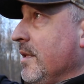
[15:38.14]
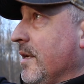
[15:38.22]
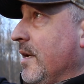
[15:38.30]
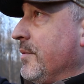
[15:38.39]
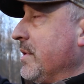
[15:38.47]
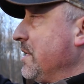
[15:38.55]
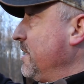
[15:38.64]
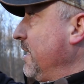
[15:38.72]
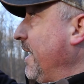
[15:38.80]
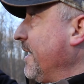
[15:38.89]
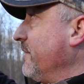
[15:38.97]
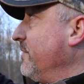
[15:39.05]
that I want to see.
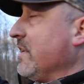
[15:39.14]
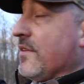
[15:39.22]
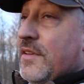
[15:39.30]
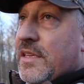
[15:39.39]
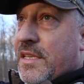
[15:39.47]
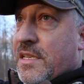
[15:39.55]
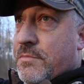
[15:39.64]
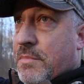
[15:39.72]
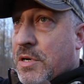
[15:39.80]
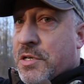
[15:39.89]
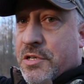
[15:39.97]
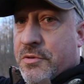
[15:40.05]
And I got a funny feeling these
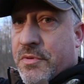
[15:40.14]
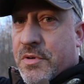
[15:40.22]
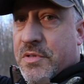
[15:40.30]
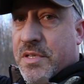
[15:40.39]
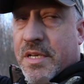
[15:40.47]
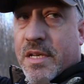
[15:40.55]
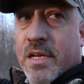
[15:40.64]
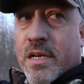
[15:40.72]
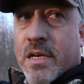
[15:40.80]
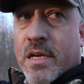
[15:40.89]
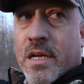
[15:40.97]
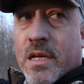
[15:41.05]
birds are roosting
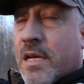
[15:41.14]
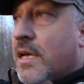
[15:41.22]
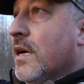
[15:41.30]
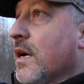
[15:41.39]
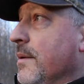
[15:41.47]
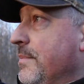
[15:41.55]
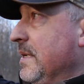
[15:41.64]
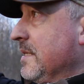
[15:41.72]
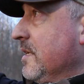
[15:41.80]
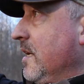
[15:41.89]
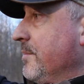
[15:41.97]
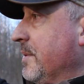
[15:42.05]
up on
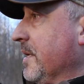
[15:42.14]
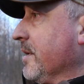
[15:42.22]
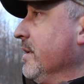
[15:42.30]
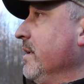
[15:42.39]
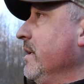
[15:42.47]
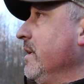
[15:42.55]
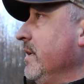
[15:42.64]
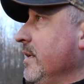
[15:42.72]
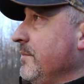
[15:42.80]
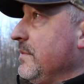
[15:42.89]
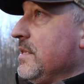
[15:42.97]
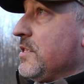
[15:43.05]
top here.
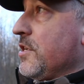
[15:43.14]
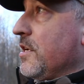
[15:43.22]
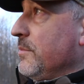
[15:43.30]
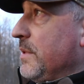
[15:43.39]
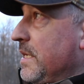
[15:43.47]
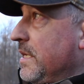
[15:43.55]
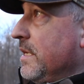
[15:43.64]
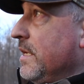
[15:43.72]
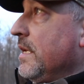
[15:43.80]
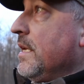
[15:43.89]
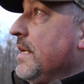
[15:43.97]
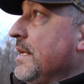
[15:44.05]
This gentleman
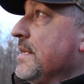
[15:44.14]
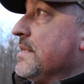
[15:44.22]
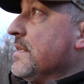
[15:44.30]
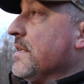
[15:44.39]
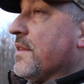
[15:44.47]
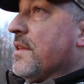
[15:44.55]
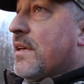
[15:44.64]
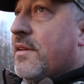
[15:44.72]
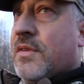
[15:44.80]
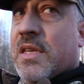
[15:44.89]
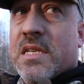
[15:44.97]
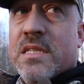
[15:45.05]
is in the thick
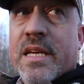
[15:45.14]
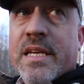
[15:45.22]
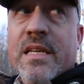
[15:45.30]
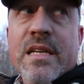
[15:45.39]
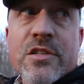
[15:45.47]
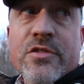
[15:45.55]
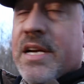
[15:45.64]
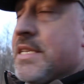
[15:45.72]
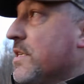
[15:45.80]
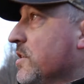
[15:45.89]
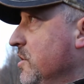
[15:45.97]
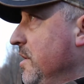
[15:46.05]
of it. He's like in a
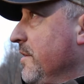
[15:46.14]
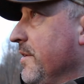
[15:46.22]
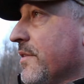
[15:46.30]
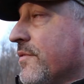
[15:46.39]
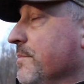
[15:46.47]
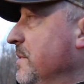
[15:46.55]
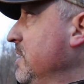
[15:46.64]
transition area from